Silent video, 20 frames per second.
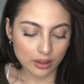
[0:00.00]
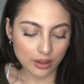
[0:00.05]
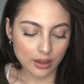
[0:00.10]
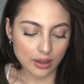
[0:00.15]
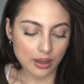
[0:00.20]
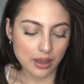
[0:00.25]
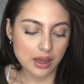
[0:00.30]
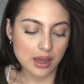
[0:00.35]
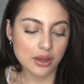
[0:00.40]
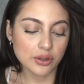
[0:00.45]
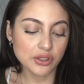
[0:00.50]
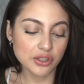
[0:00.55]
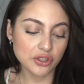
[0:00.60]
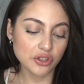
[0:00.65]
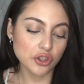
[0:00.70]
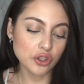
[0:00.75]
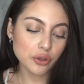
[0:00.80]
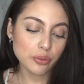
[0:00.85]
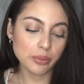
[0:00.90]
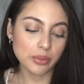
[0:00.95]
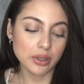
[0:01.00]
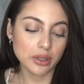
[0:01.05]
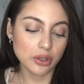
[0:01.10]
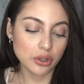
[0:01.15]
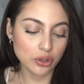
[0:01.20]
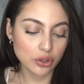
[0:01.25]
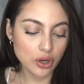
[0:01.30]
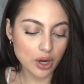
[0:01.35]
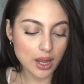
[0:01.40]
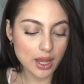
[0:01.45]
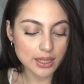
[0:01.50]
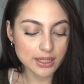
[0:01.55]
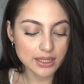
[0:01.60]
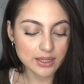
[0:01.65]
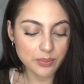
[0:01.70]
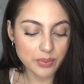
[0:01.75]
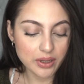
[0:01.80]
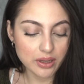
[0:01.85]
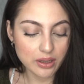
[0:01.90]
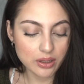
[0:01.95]
How did you meet your
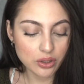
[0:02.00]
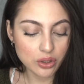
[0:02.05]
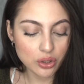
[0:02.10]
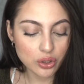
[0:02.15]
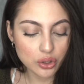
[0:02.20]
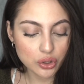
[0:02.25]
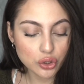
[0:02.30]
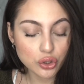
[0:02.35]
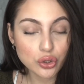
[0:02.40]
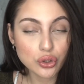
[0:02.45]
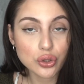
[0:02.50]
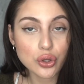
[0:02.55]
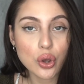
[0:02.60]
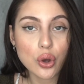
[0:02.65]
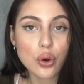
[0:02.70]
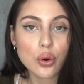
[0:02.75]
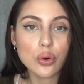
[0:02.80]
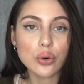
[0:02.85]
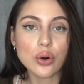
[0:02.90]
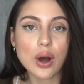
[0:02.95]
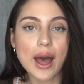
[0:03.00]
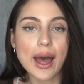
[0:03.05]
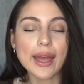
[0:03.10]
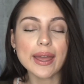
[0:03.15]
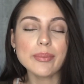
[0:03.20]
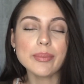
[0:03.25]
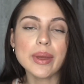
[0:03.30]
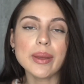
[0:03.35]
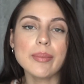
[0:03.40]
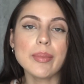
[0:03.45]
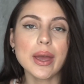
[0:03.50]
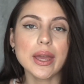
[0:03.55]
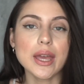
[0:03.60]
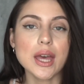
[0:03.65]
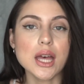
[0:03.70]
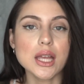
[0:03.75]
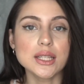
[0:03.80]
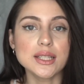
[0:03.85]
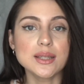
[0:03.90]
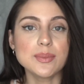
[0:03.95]
husband? So I met my
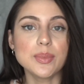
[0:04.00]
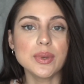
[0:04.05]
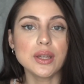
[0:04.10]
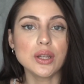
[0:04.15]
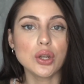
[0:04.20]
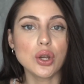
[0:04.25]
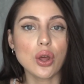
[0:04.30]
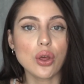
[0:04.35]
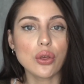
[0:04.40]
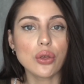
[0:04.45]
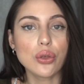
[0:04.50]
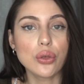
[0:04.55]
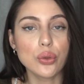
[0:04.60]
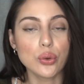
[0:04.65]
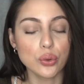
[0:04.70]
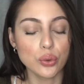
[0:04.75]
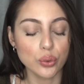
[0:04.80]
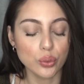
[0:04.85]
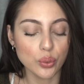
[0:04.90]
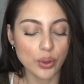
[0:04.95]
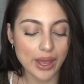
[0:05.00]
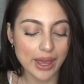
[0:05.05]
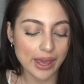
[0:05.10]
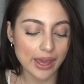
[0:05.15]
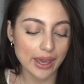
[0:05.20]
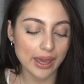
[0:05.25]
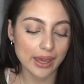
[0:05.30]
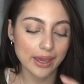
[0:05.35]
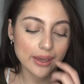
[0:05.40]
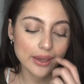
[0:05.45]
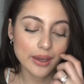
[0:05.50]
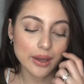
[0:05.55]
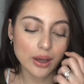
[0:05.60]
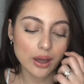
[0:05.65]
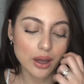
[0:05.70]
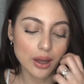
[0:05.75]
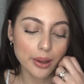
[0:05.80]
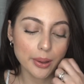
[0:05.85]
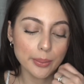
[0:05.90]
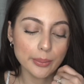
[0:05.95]
husband through a
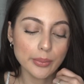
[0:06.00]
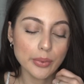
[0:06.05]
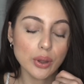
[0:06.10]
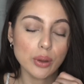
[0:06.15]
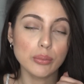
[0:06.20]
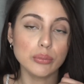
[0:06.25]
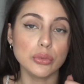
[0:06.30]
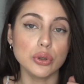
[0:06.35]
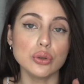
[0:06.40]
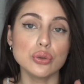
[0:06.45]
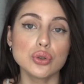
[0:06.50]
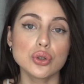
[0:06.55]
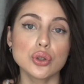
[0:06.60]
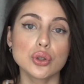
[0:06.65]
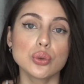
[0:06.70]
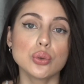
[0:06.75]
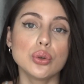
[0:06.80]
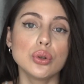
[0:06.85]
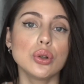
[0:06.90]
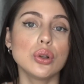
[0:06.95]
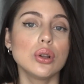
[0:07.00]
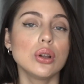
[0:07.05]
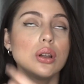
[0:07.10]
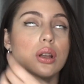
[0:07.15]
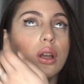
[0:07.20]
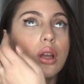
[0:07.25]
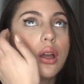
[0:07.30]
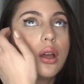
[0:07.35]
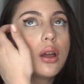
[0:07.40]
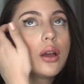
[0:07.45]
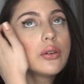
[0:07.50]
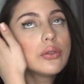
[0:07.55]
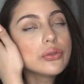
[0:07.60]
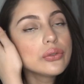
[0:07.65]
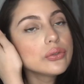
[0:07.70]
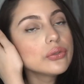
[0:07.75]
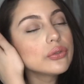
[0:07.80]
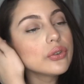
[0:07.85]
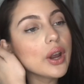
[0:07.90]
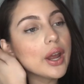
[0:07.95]
mutual
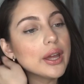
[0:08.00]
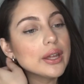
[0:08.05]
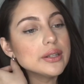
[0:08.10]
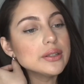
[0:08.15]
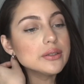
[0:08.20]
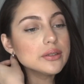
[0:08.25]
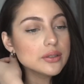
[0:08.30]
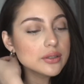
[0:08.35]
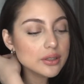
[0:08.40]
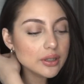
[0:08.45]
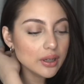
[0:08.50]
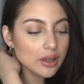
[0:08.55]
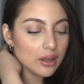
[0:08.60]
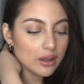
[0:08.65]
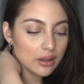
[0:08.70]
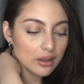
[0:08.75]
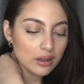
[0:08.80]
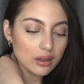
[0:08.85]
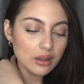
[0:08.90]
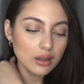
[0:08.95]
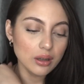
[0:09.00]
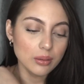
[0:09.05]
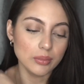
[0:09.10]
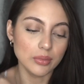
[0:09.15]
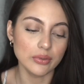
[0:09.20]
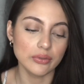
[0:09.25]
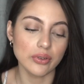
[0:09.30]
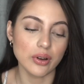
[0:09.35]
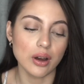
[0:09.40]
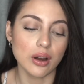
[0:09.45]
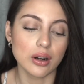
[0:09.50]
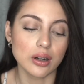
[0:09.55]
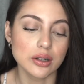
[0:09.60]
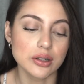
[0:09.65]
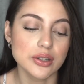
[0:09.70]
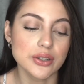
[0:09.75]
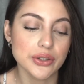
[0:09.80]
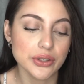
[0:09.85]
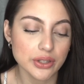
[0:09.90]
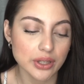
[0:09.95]
friend of
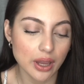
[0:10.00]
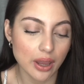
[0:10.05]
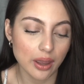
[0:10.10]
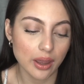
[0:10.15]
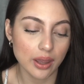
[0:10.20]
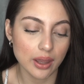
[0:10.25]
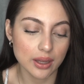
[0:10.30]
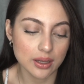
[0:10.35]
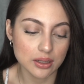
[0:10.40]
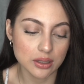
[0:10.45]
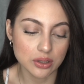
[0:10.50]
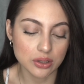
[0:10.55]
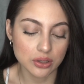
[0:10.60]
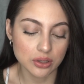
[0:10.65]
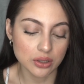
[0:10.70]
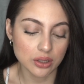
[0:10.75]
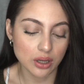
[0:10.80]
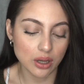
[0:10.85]
ours, and